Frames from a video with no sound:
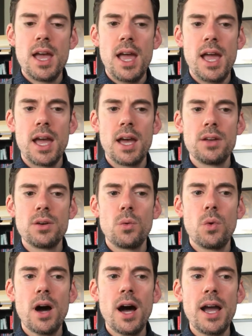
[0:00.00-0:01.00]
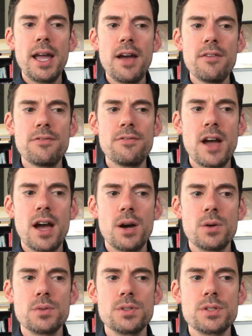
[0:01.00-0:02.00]
And what I have
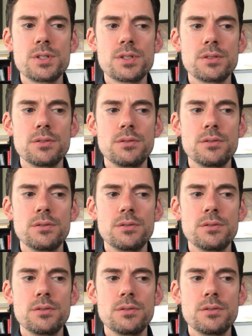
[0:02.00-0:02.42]
found